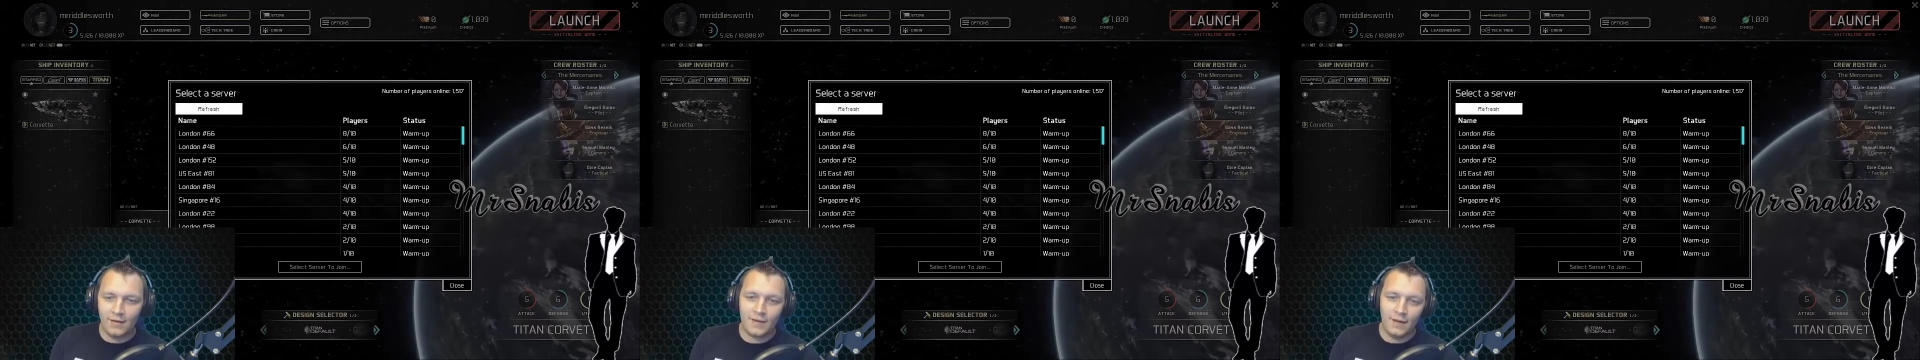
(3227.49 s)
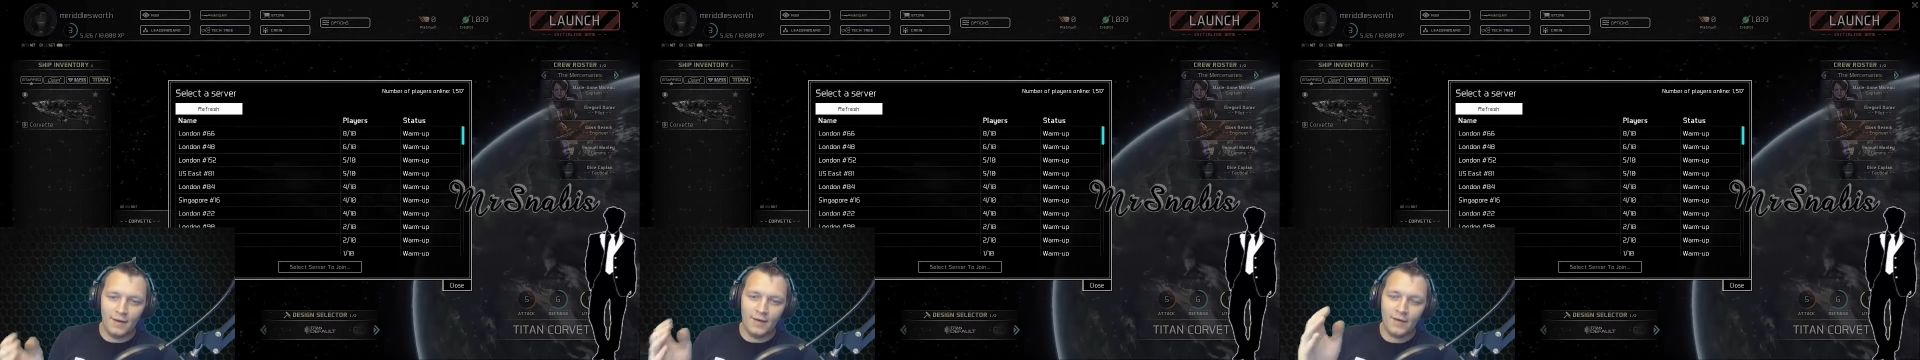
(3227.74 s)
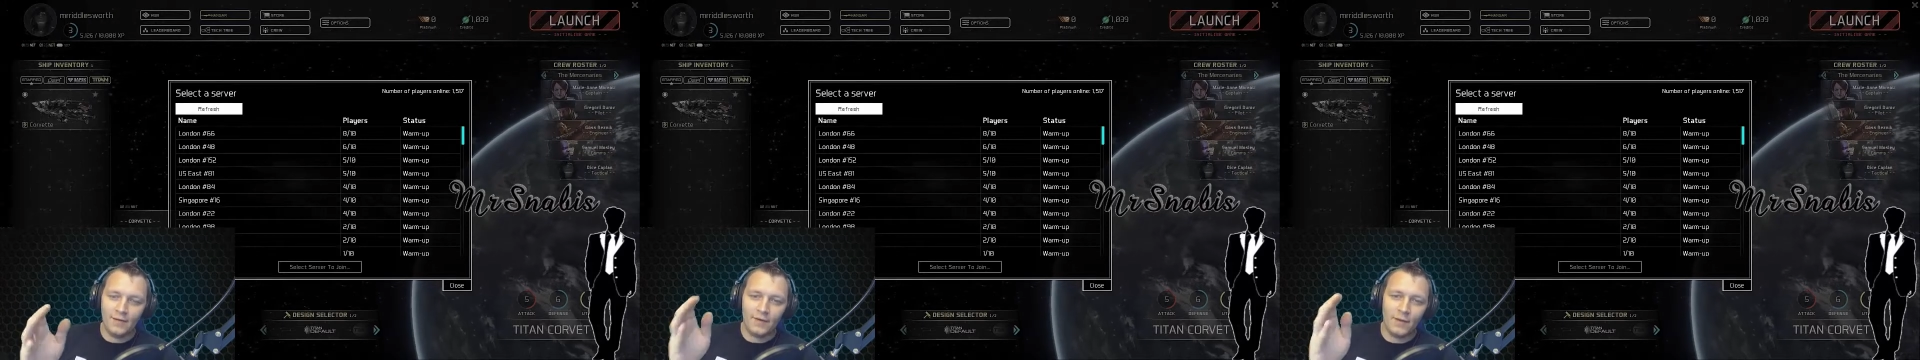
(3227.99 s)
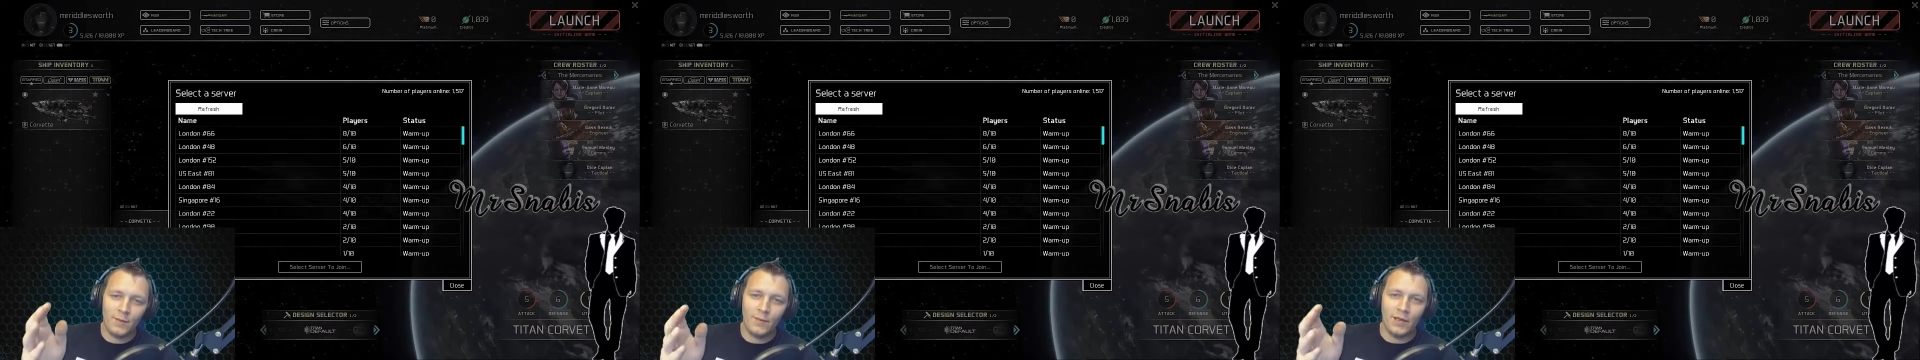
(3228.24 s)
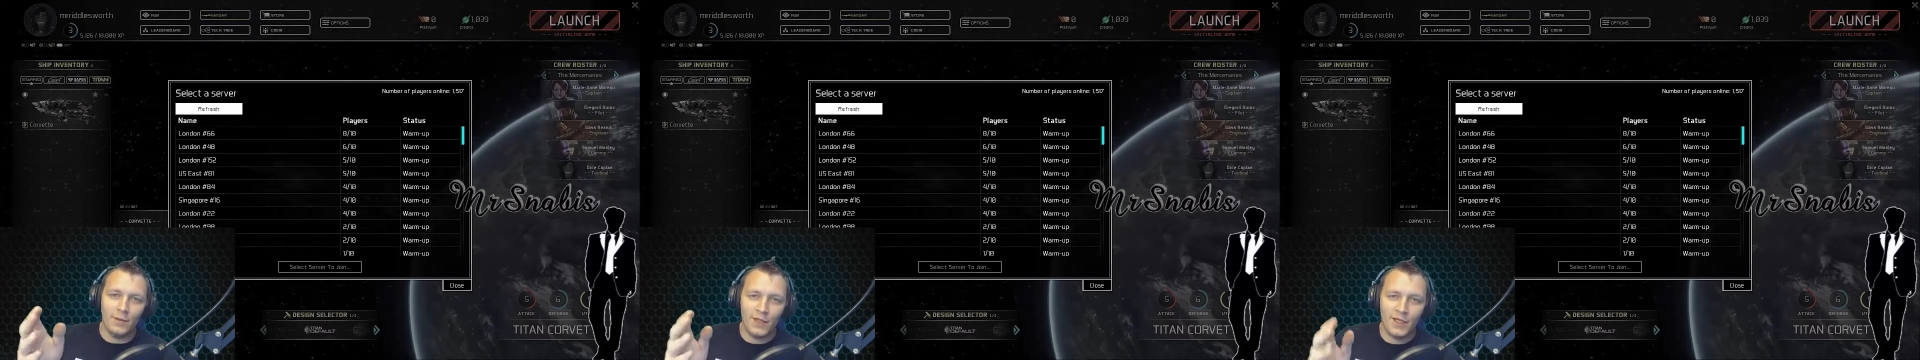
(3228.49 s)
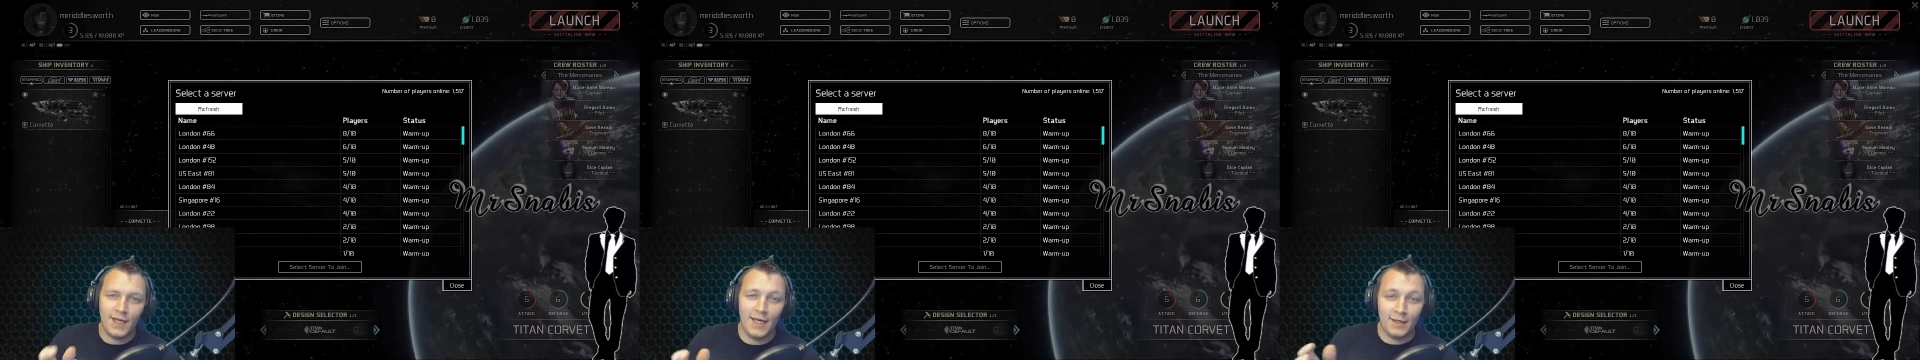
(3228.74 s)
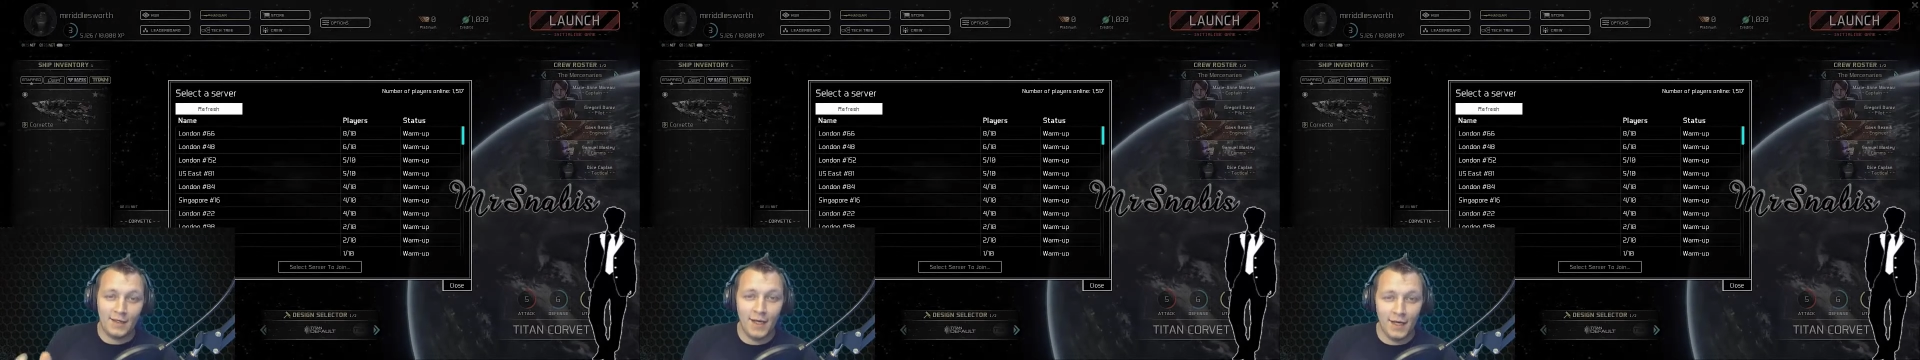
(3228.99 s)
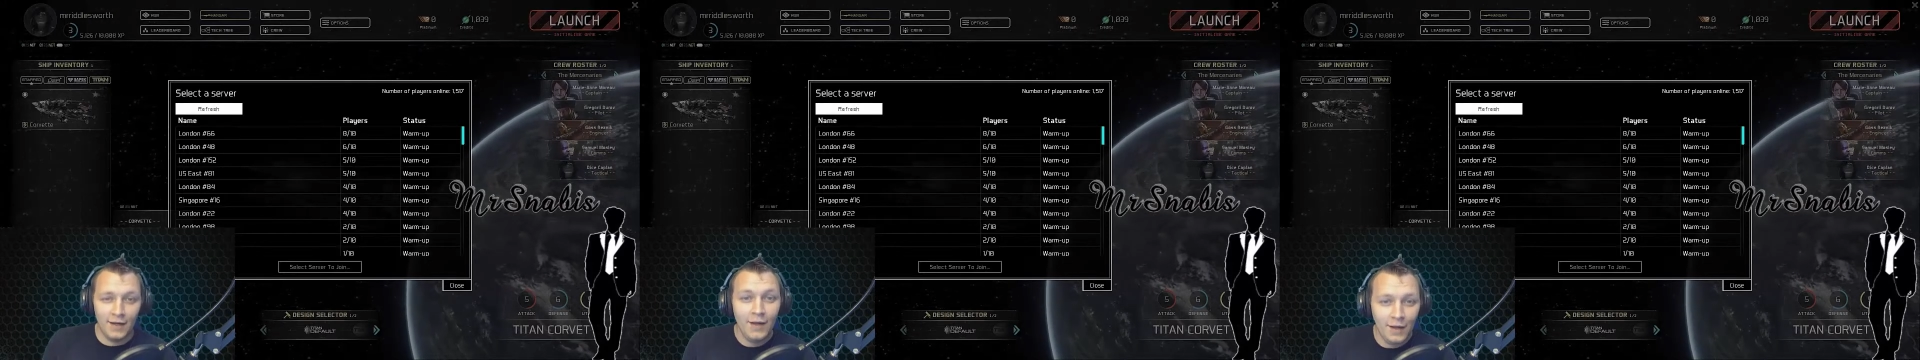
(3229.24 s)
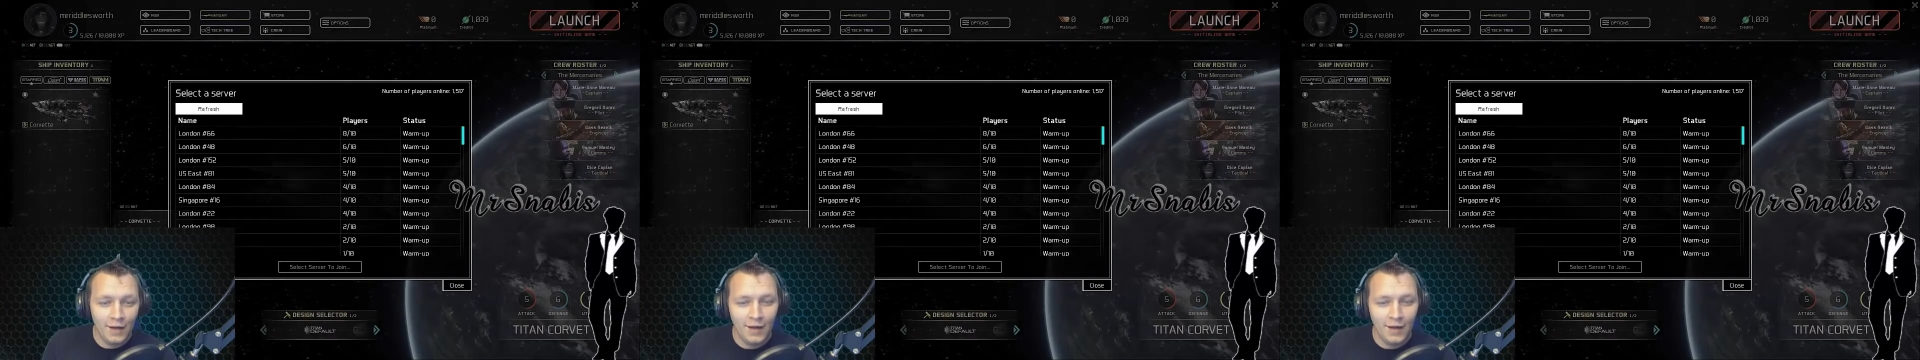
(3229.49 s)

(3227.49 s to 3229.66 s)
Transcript: they'll say 720p, which is HD,